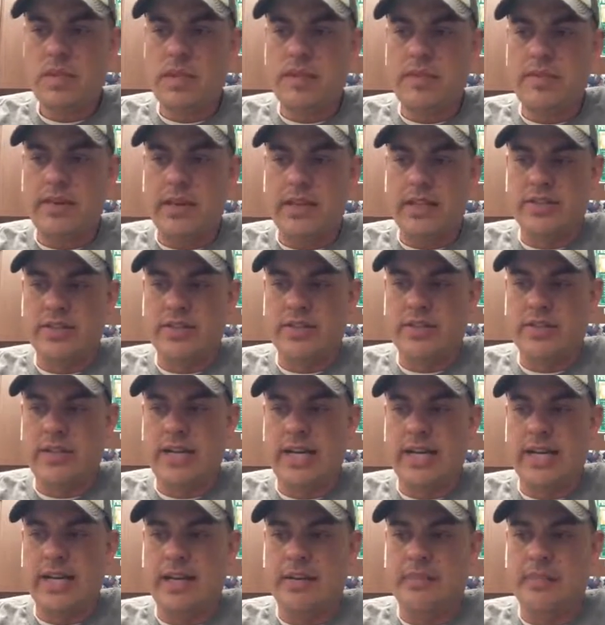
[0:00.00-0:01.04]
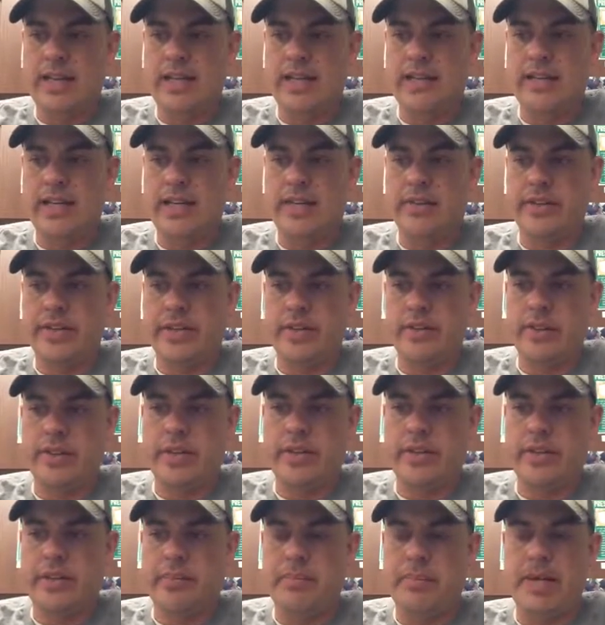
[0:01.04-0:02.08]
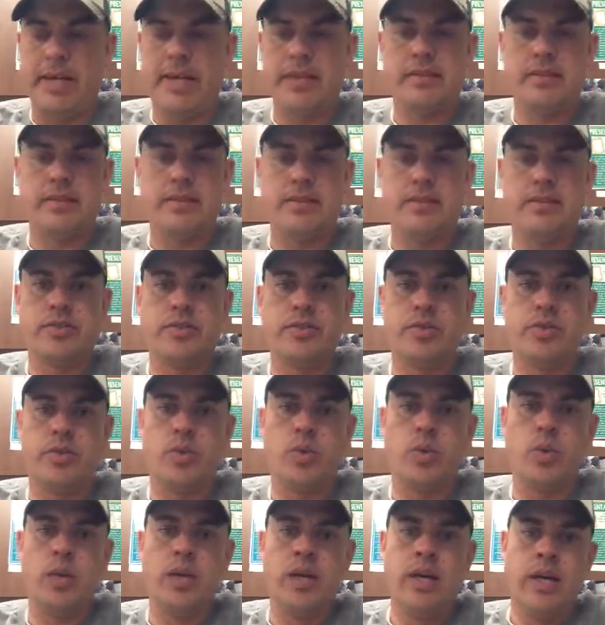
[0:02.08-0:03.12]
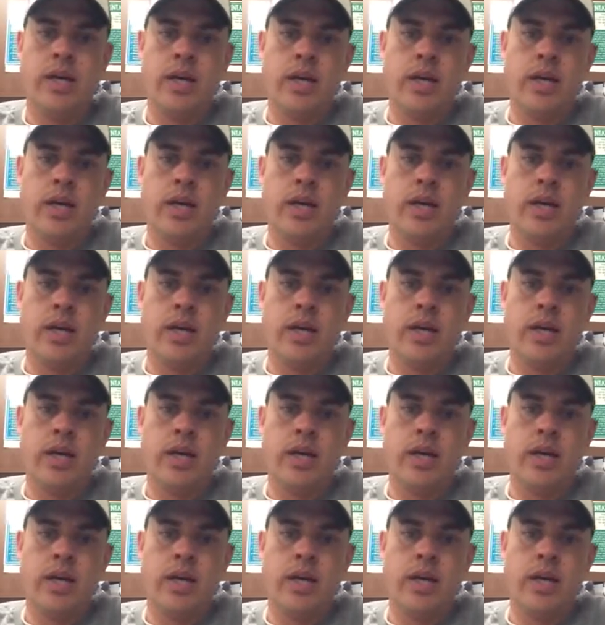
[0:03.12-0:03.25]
of extra time on a daily and weekly basis to